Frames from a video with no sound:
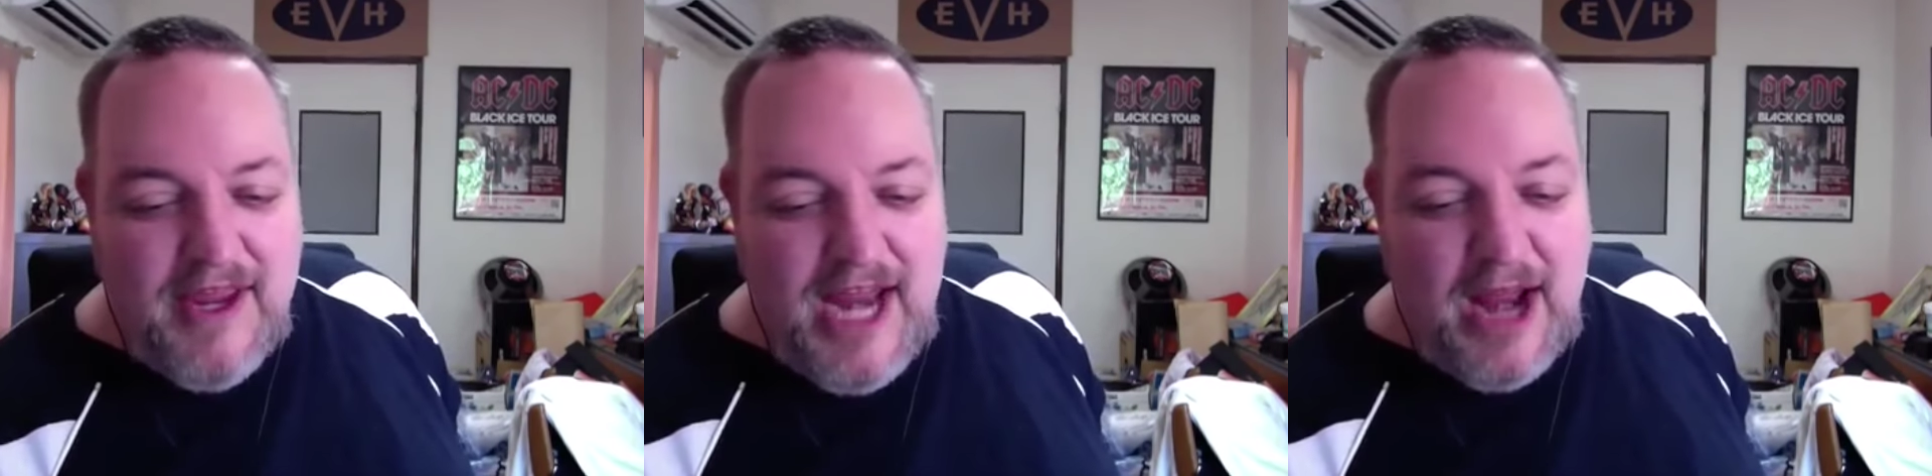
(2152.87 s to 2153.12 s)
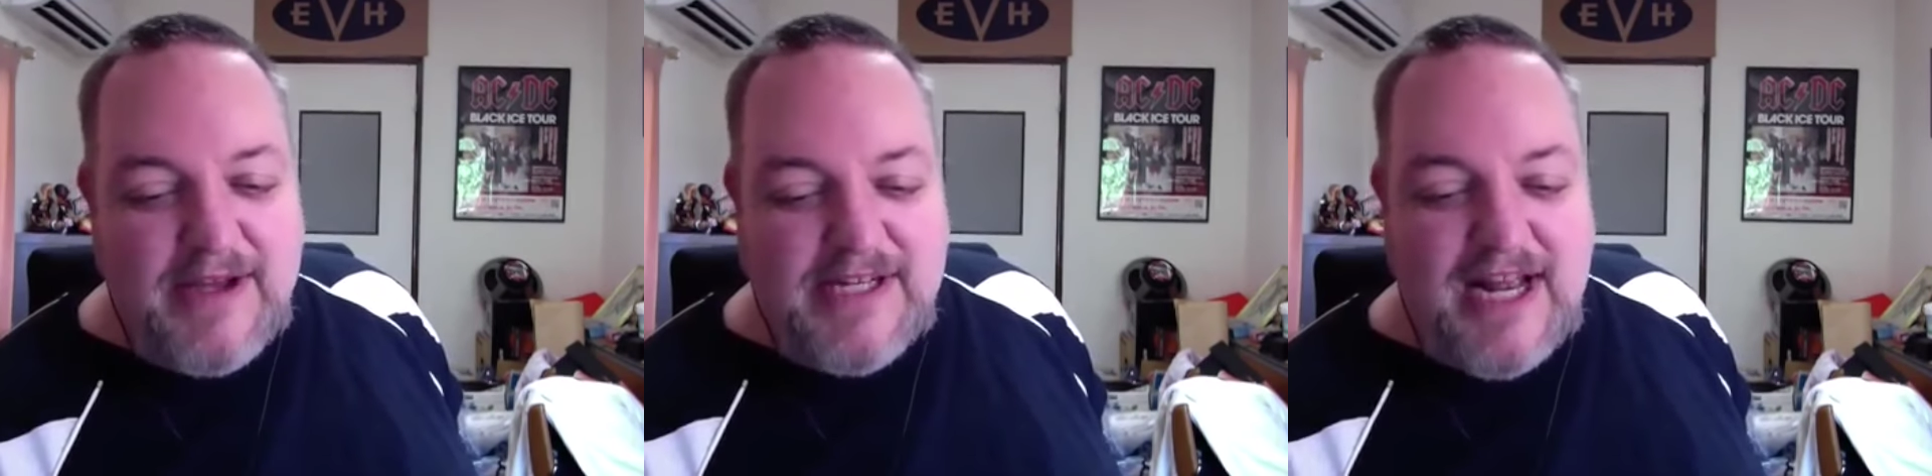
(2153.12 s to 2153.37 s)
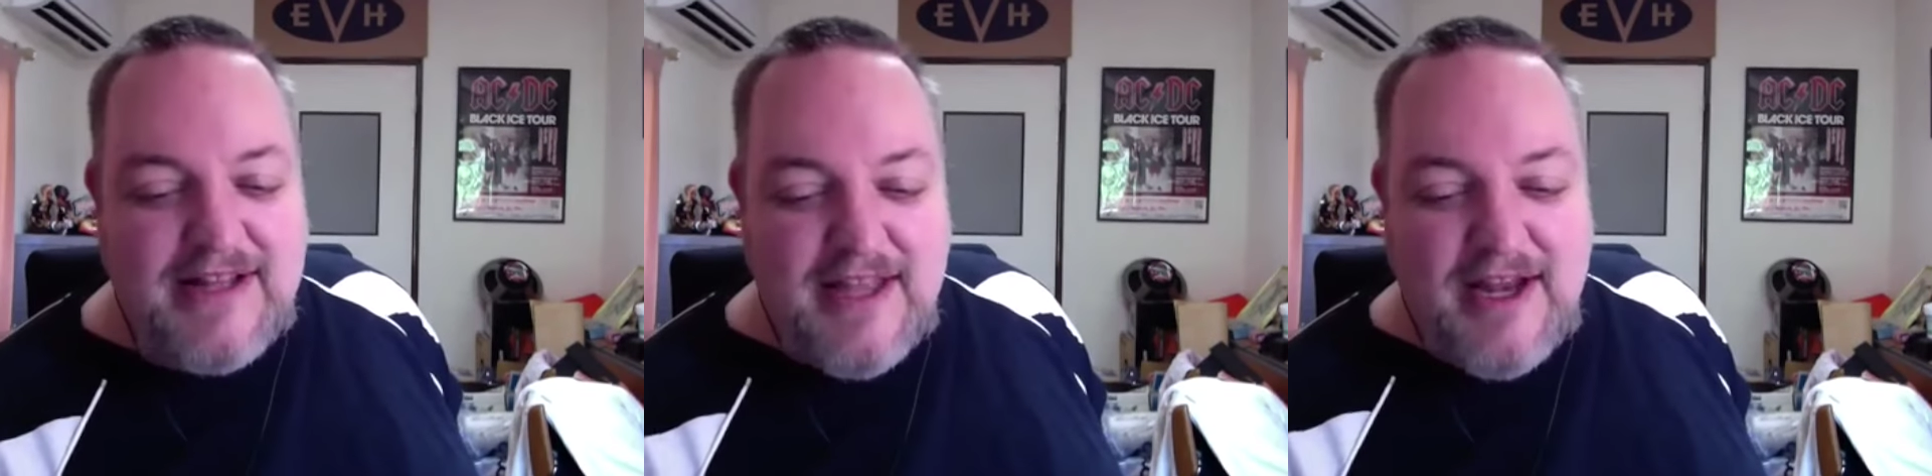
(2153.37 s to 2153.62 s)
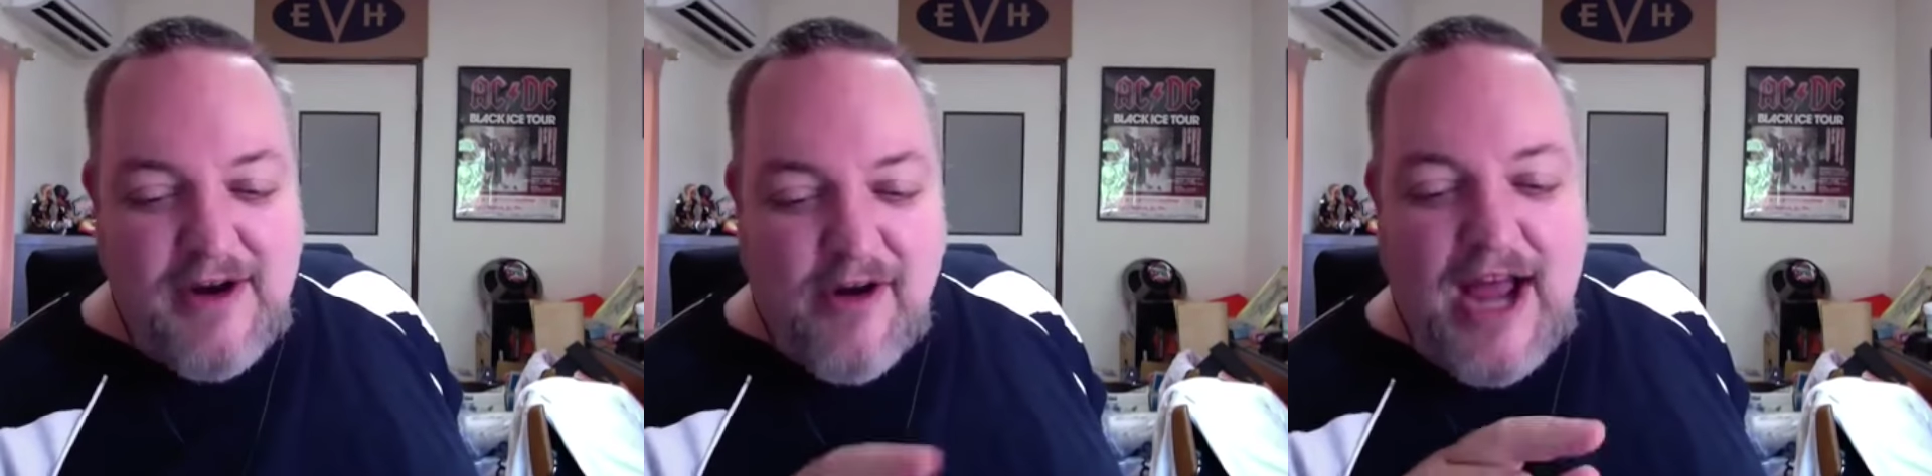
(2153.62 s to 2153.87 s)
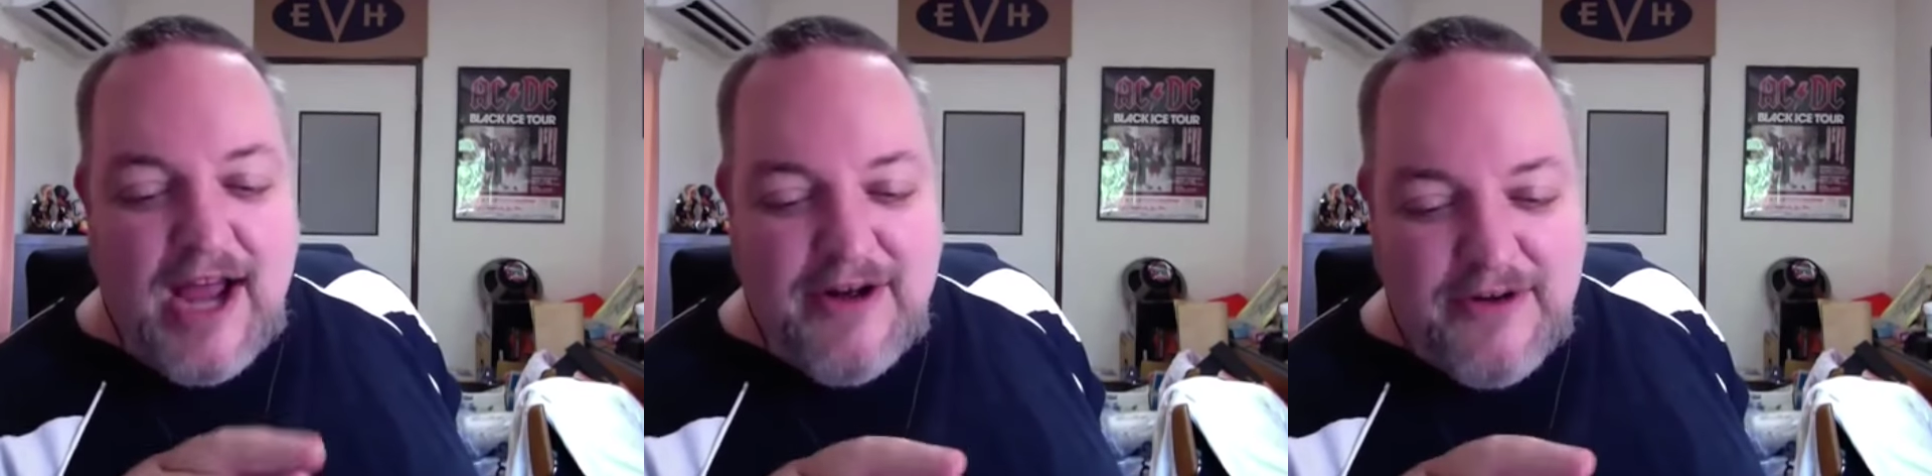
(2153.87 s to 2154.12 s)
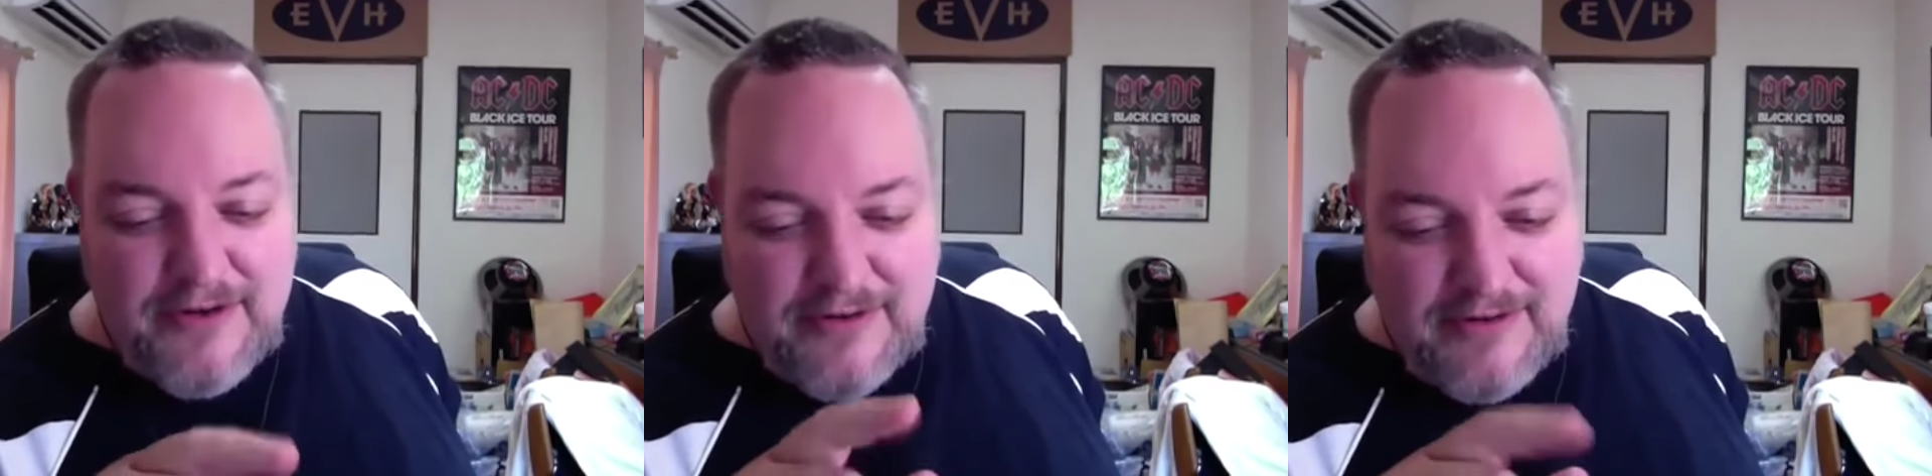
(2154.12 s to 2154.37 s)
and it's got the
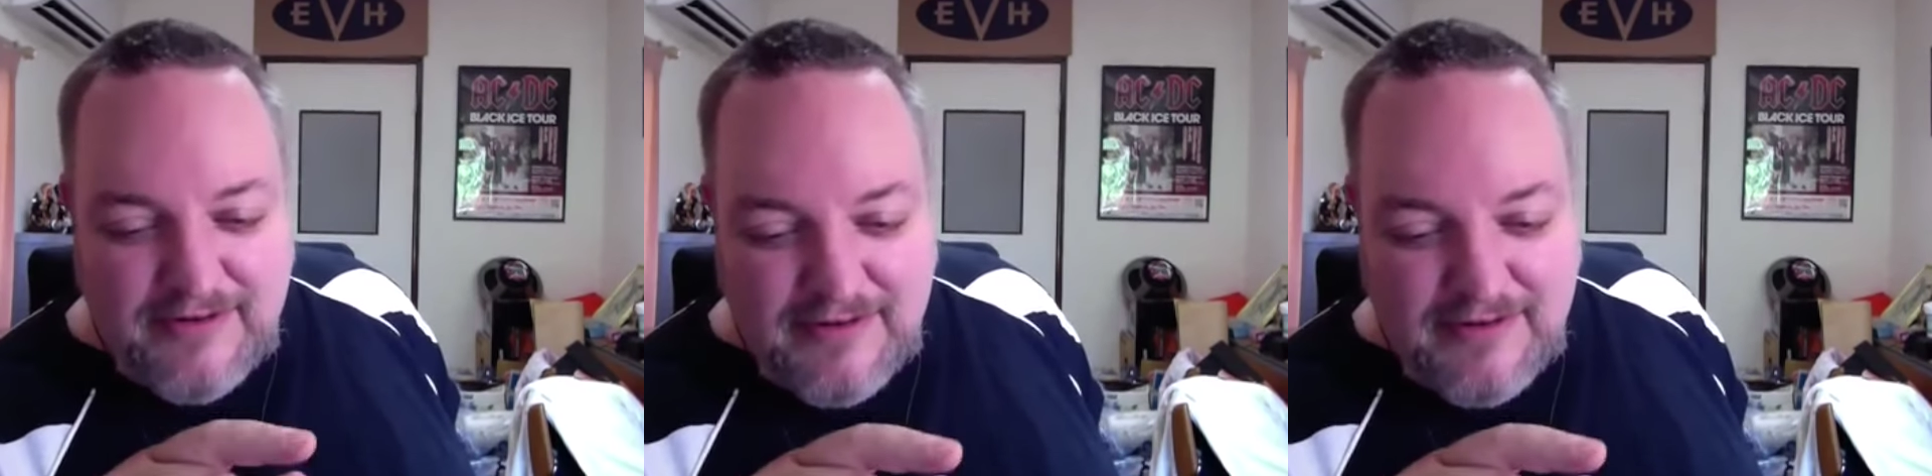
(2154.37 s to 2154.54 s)
rokkaku